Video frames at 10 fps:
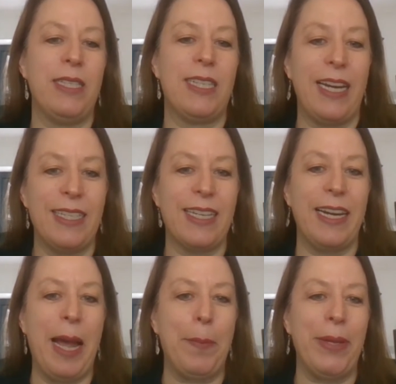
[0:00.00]
mistakes
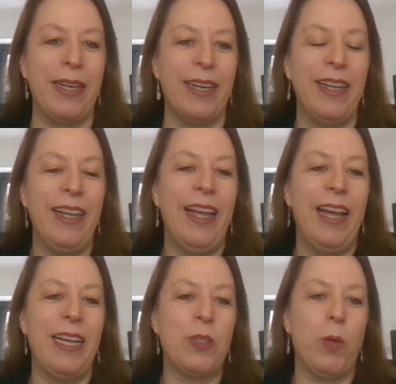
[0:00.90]
can happen
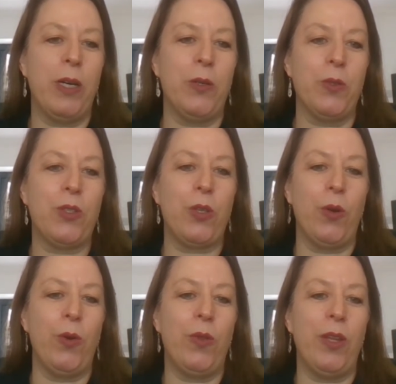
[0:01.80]
as well. So
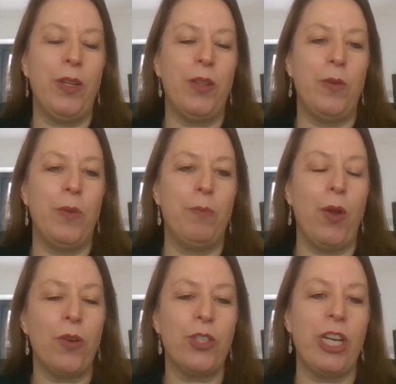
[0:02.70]
the
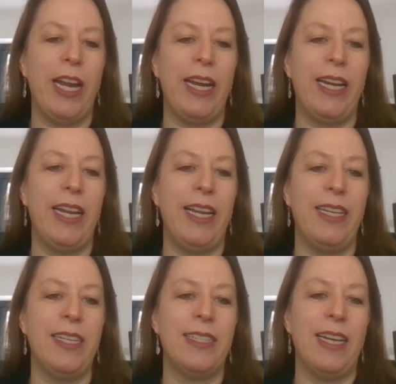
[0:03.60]
blockchain
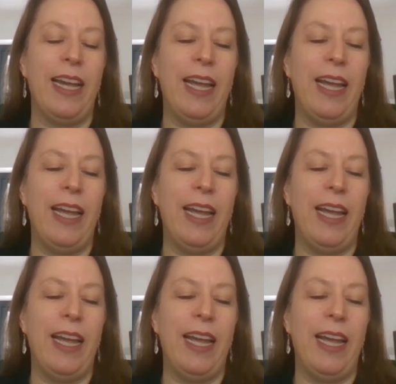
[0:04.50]
is